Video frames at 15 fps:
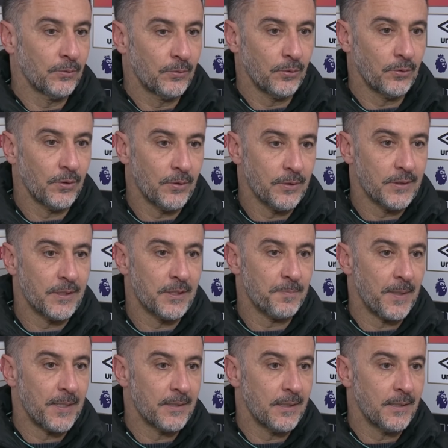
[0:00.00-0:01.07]
close the
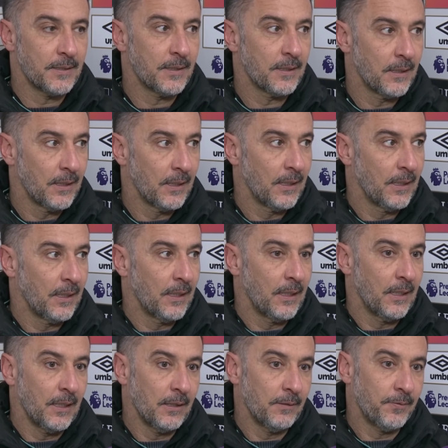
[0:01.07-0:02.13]
spaces.
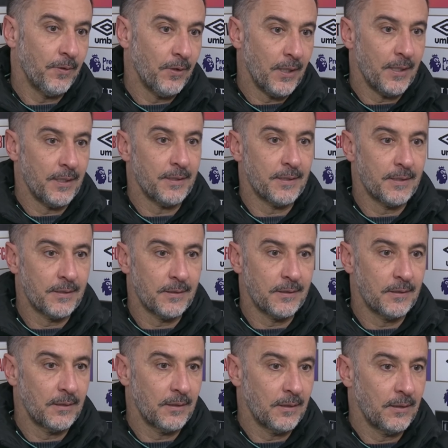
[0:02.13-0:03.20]
For
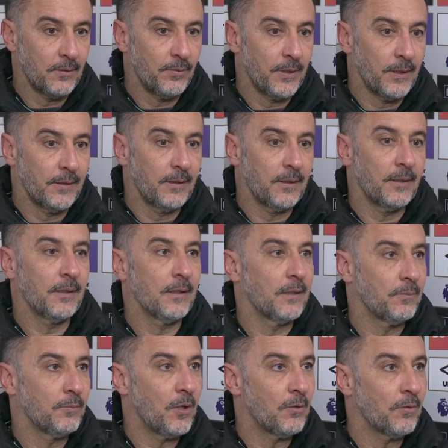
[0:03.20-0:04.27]
us, with
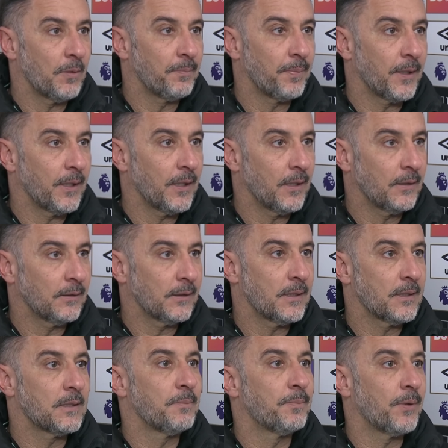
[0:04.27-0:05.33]
more one player
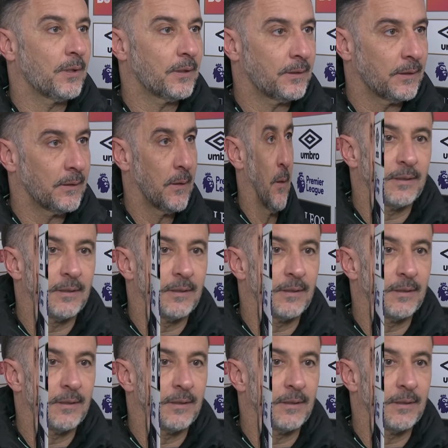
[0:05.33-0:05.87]
is important.